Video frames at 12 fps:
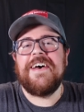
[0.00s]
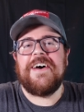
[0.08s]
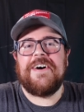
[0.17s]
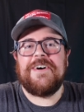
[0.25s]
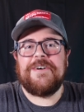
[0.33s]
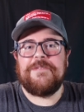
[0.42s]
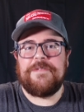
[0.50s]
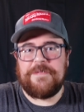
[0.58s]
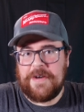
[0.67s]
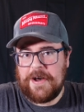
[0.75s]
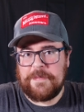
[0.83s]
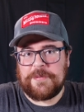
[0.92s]
of
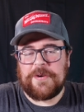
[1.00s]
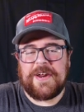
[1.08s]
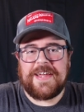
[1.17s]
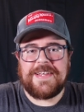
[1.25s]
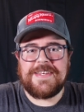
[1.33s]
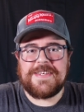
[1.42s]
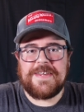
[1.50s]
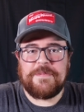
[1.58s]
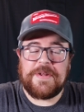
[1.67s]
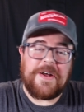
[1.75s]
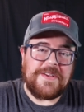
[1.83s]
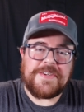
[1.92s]
upgrades
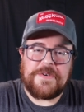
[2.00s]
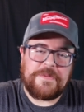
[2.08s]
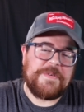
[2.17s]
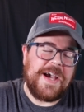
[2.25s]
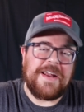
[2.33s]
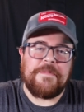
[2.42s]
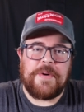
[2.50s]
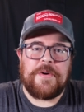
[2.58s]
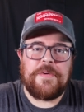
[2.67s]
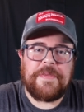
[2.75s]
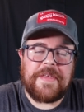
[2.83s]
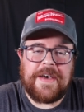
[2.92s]
but also kind of
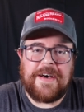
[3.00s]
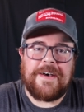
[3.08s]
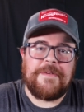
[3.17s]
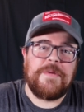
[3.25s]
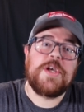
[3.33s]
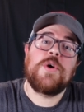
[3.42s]
both um,